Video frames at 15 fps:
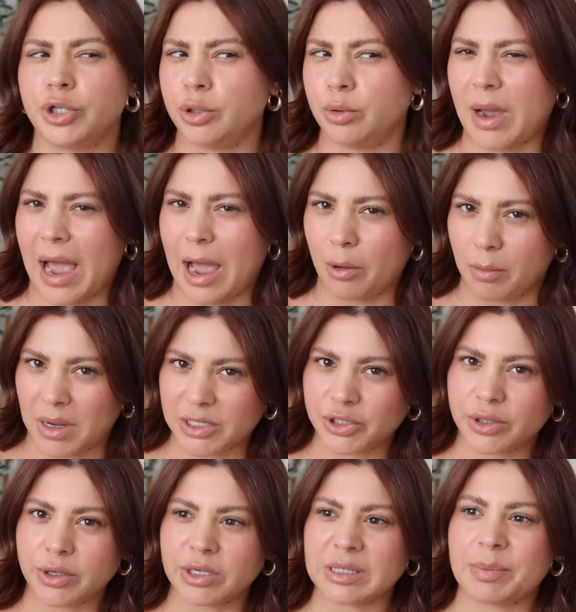to how much
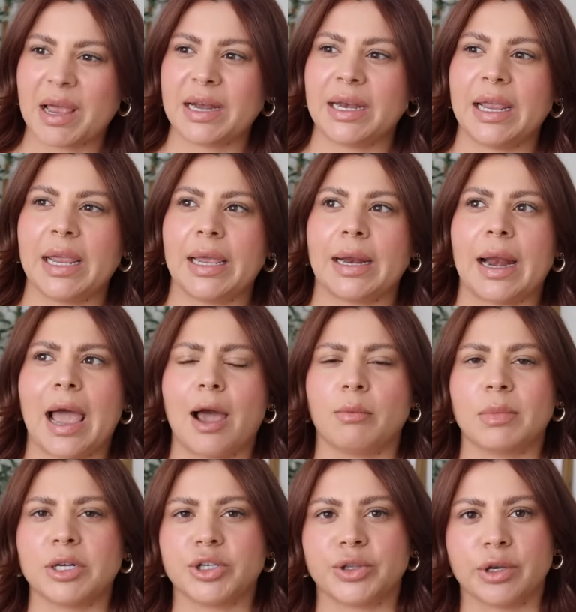they're spending and how
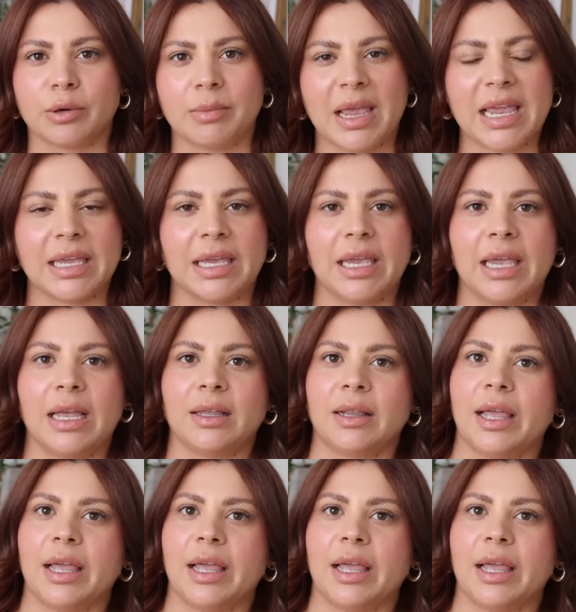much they're making,